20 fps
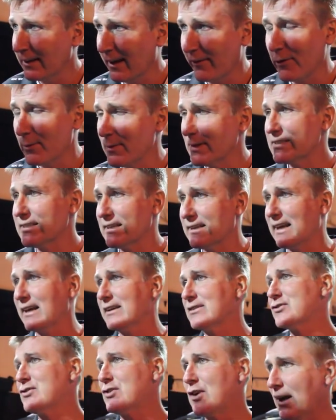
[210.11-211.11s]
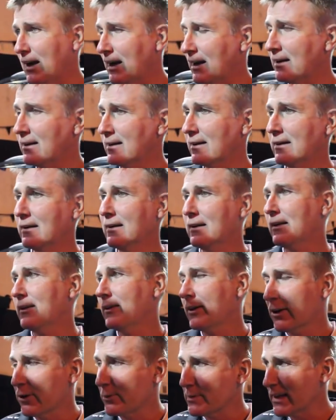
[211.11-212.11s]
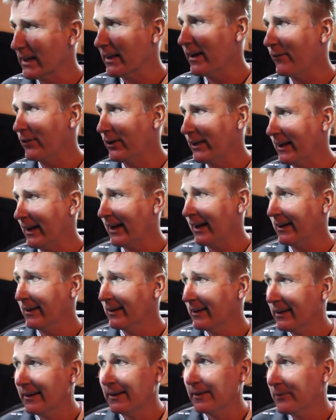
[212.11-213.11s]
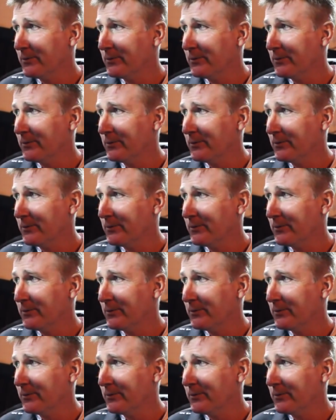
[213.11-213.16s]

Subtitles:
Never missed a day's training. Comes in every day.